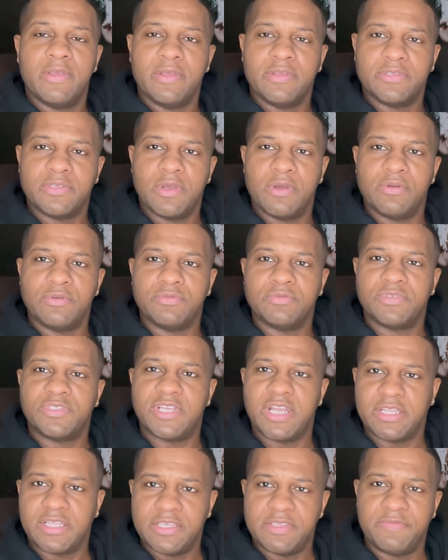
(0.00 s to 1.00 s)
So
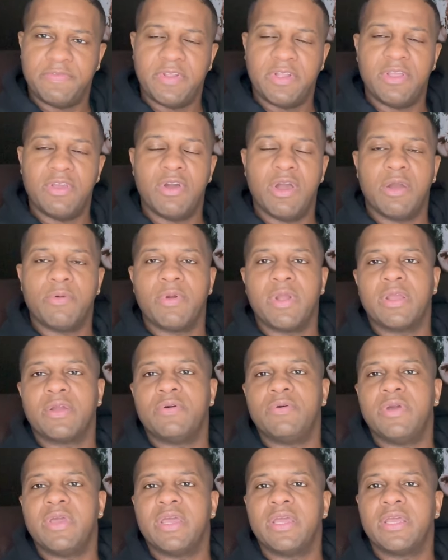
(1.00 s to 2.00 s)
check this video out right
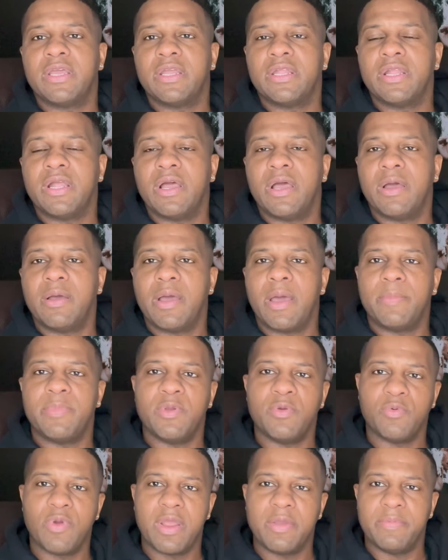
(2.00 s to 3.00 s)
quick, and I'll
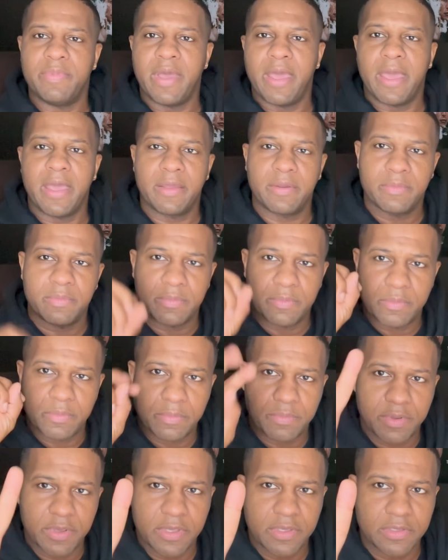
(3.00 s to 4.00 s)
be right back.
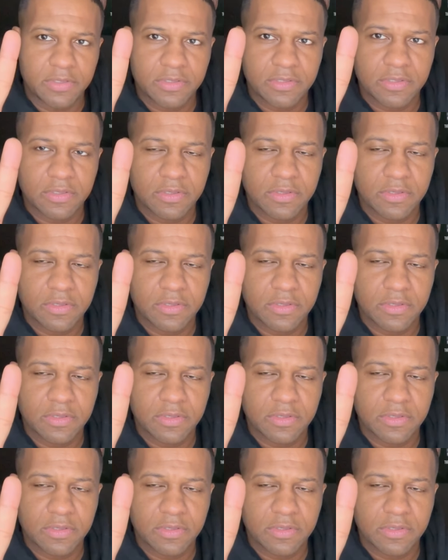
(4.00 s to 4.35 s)
Peace.